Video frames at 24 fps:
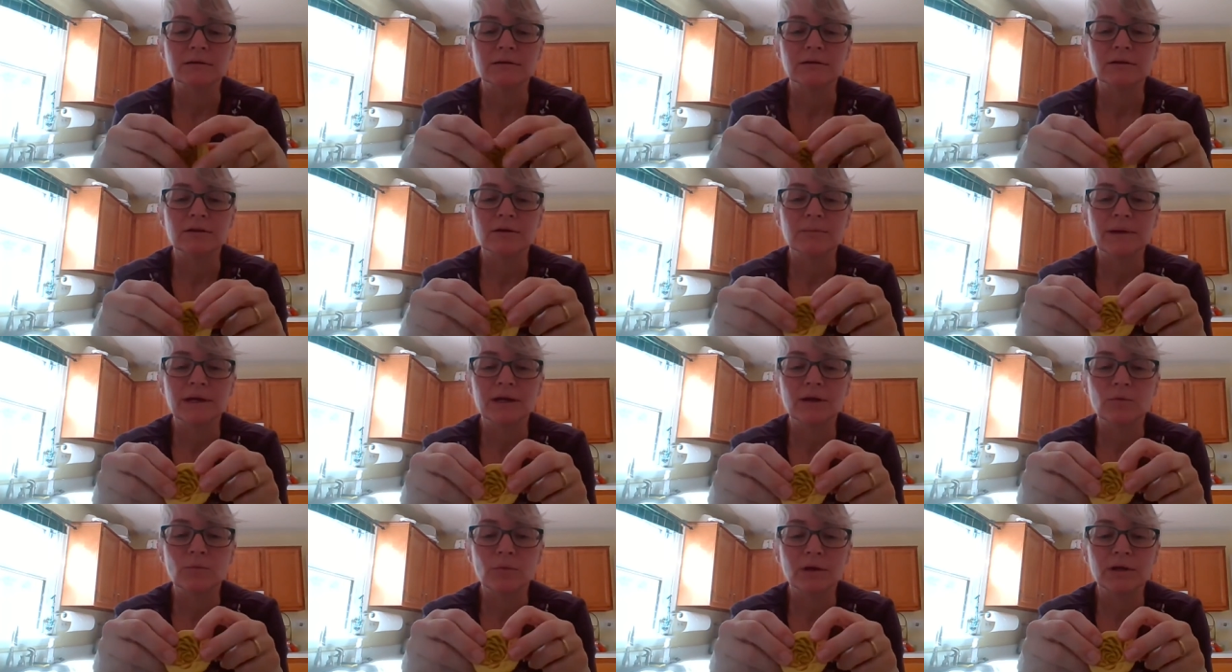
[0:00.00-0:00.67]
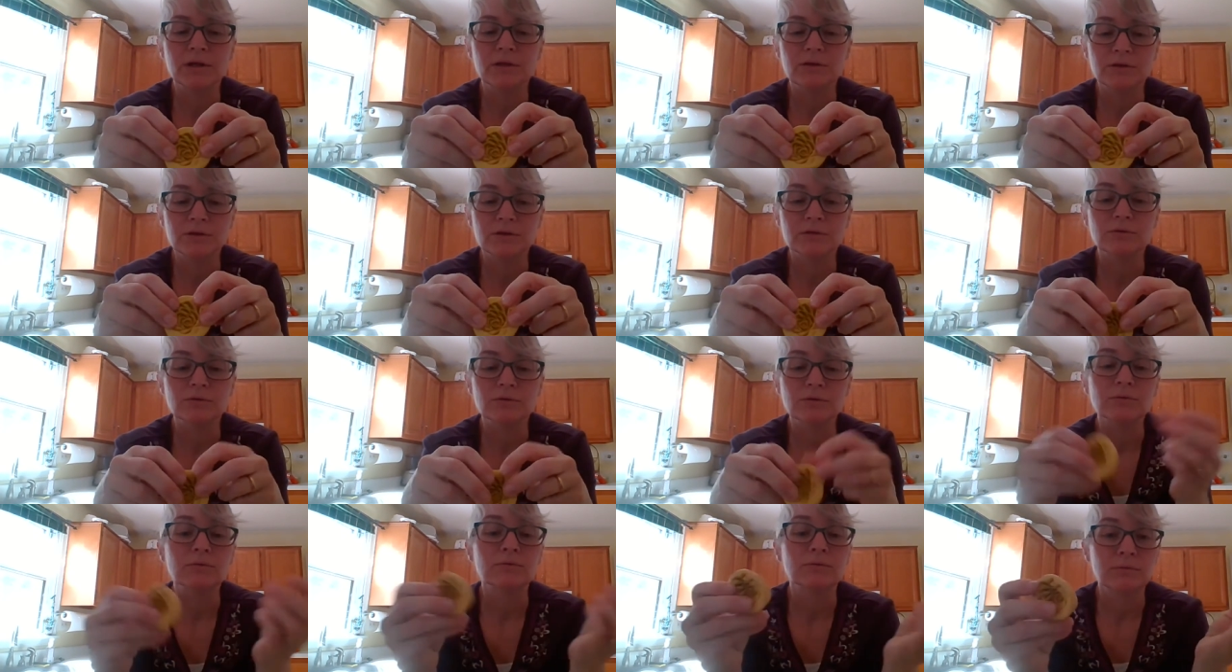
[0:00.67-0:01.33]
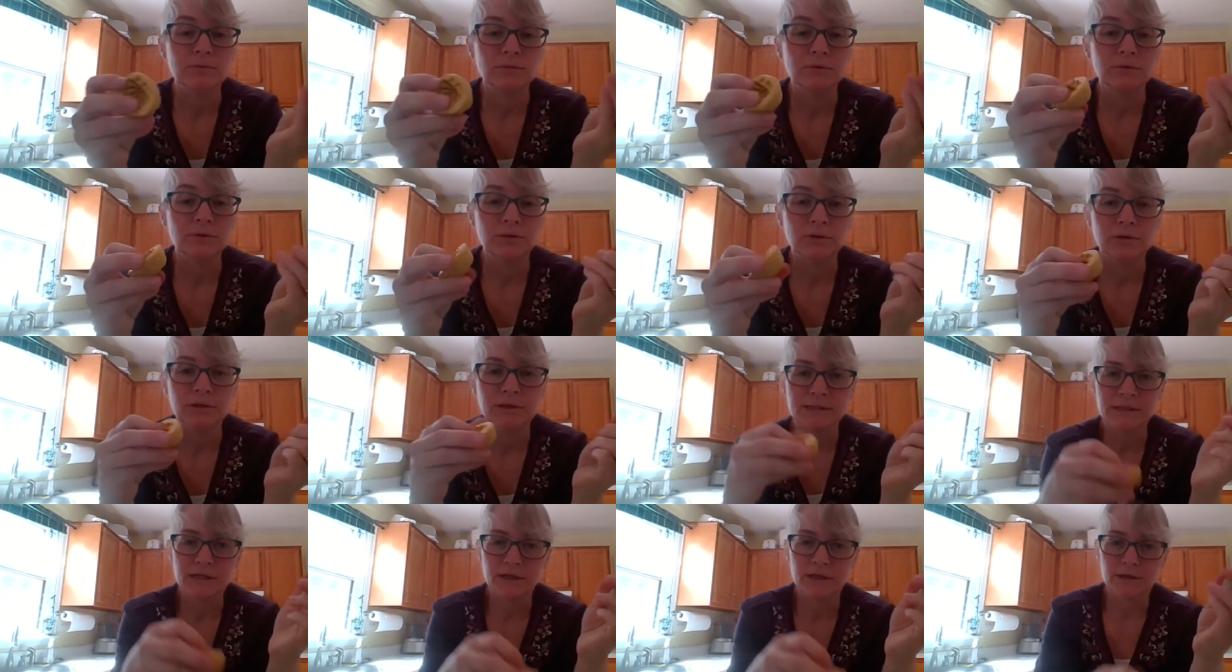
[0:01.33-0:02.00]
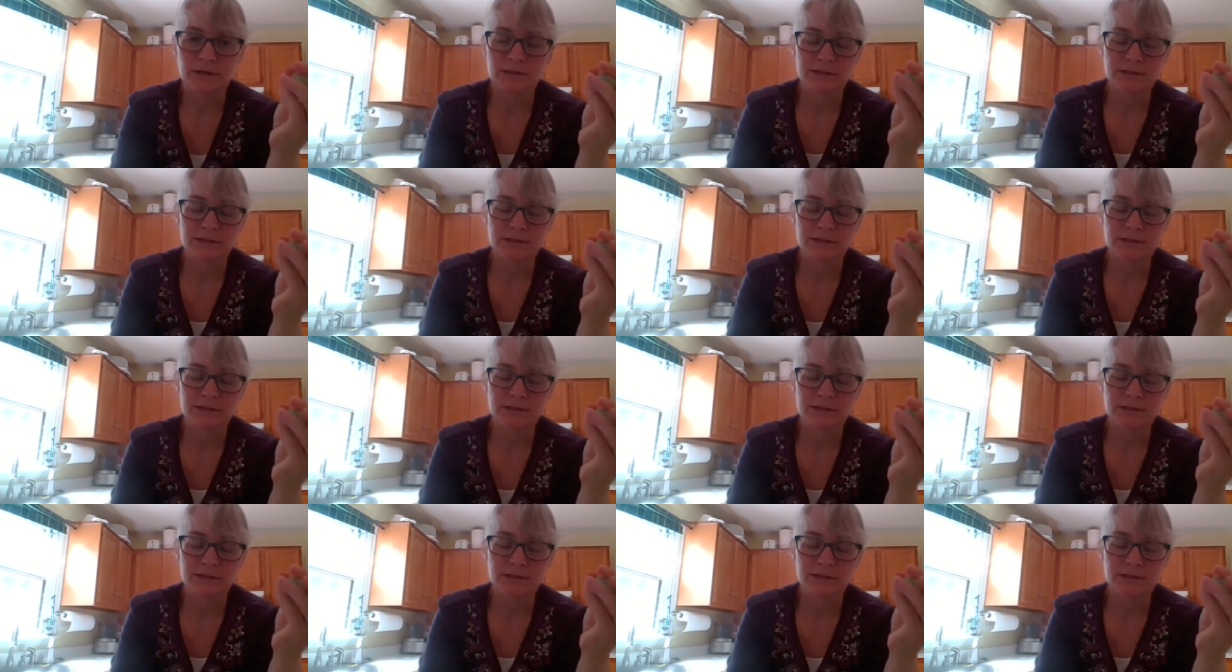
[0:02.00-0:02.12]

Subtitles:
No matter what you do, you can tear a